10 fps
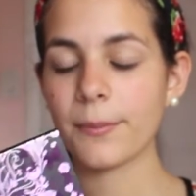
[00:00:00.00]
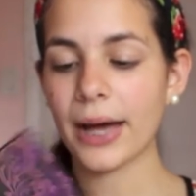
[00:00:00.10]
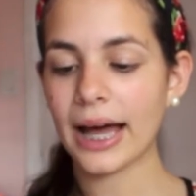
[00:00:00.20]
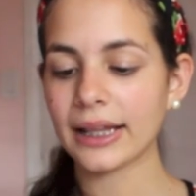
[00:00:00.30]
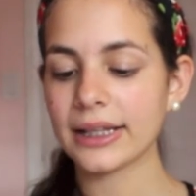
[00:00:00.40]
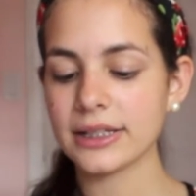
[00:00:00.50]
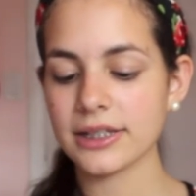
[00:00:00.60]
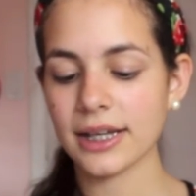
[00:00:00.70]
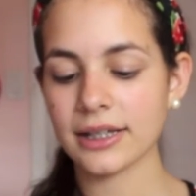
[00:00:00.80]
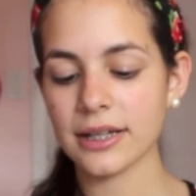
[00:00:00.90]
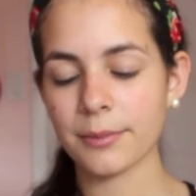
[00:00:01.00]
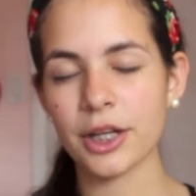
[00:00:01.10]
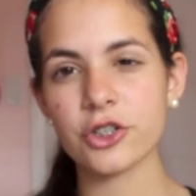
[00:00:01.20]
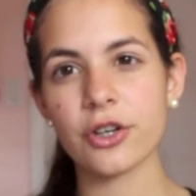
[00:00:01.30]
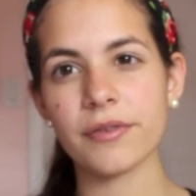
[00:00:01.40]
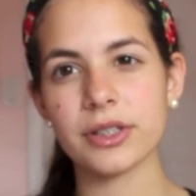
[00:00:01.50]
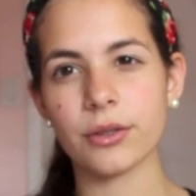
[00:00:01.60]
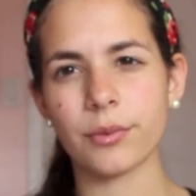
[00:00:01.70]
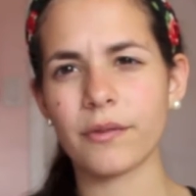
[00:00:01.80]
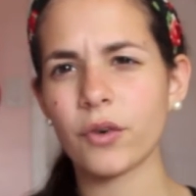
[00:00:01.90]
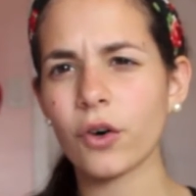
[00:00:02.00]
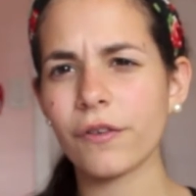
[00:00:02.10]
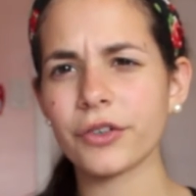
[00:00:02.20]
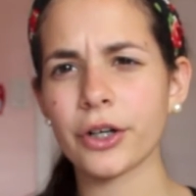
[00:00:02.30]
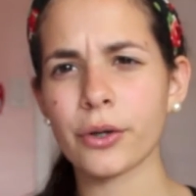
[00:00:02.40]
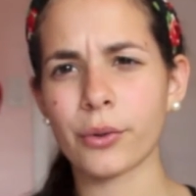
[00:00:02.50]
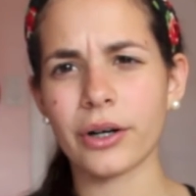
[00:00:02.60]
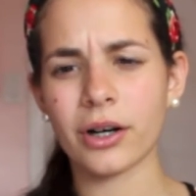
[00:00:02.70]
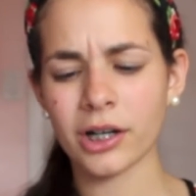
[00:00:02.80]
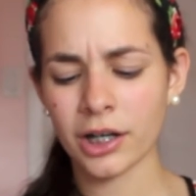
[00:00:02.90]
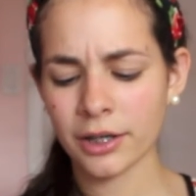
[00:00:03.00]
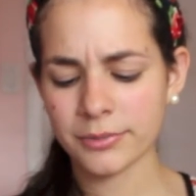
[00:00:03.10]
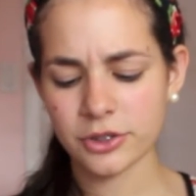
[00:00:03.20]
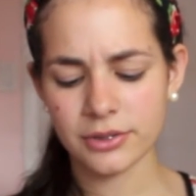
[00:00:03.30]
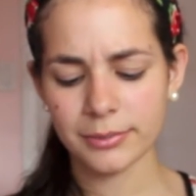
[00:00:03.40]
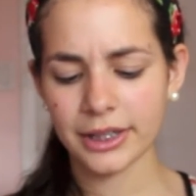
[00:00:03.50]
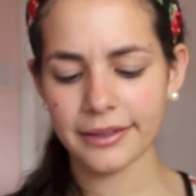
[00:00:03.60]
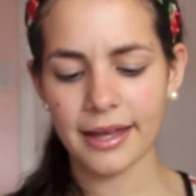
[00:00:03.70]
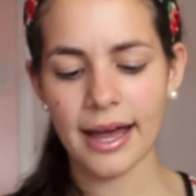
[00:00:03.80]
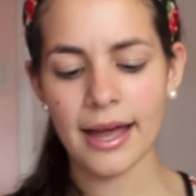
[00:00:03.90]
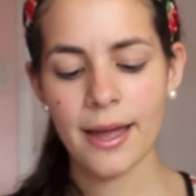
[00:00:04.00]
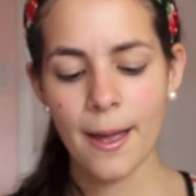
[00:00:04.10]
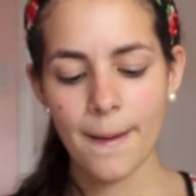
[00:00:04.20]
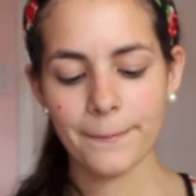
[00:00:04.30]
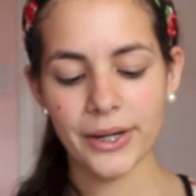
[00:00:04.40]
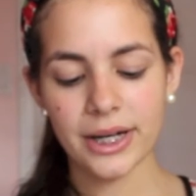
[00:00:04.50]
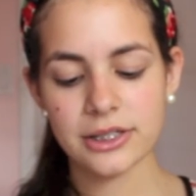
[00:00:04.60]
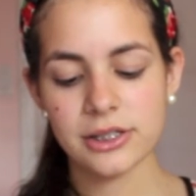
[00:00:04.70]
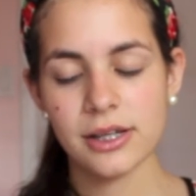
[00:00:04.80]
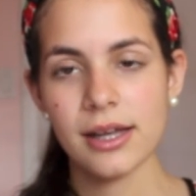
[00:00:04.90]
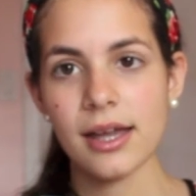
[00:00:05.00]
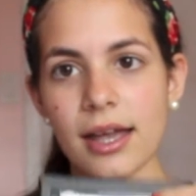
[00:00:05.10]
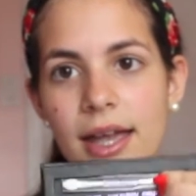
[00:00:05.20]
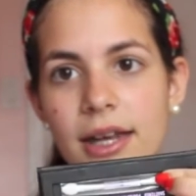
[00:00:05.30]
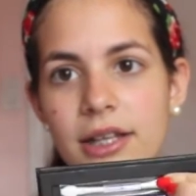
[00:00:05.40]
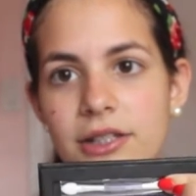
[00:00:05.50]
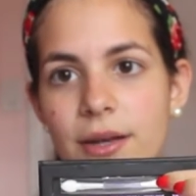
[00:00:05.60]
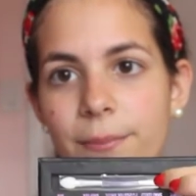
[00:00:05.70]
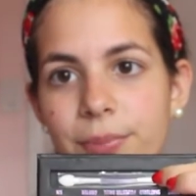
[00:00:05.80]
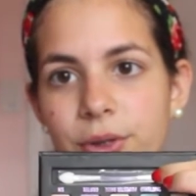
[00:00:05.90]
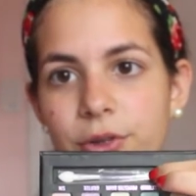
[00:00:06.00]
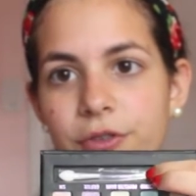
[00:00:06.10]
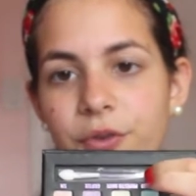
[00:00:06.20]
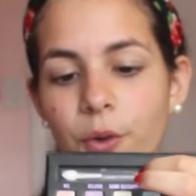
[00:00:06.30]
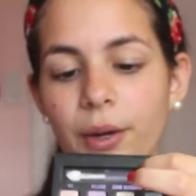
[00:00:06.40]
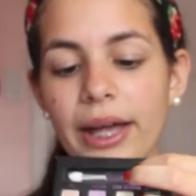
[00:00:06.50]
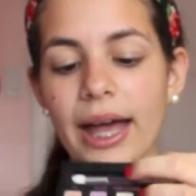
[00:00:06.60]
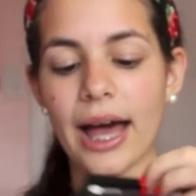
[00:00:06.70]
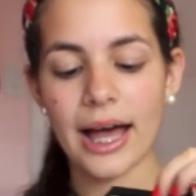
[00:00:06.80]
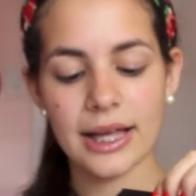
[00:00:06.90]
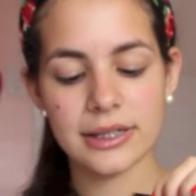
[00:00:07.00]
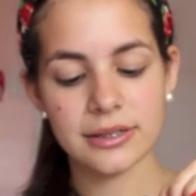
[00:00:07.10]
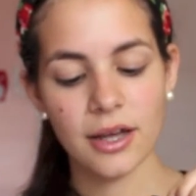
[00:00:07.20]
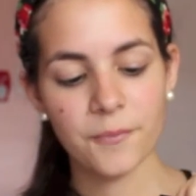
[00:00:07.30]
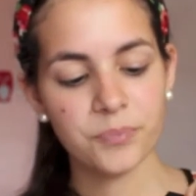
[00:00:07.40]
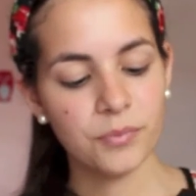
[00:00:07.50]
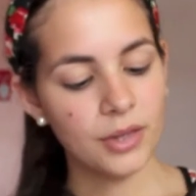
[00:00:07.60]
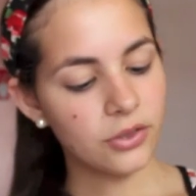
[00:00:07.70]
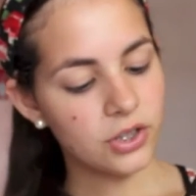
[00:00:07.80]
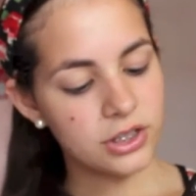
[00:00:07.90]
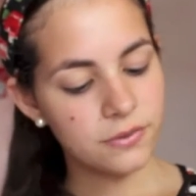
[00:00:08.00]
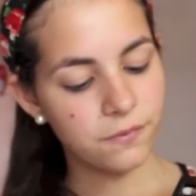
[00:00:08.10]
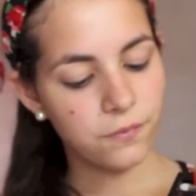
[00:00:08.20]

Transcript: palette. And I'm not sure if it's the Revolver or Arms or something like that. But it is beautiful. It has these